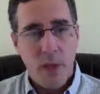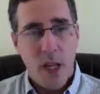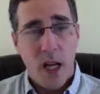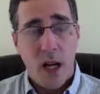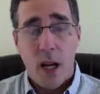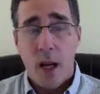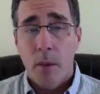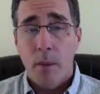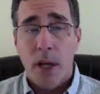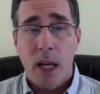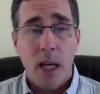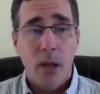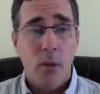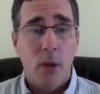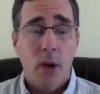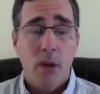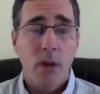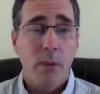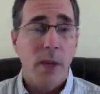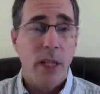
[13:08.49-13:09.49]
I'd
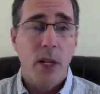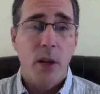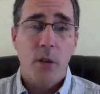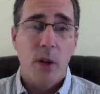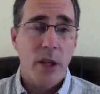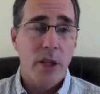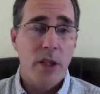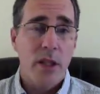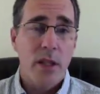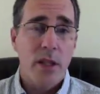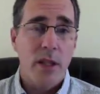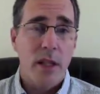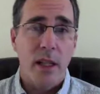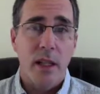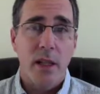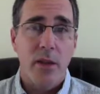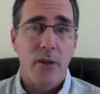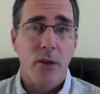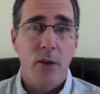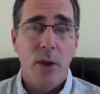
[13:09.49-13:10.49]
welcome any questions
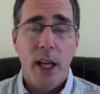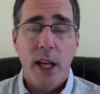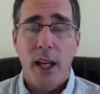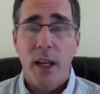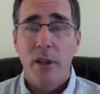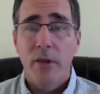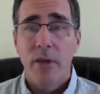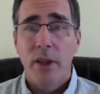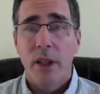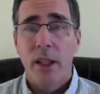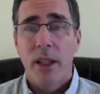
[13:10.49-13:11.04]
any of you have.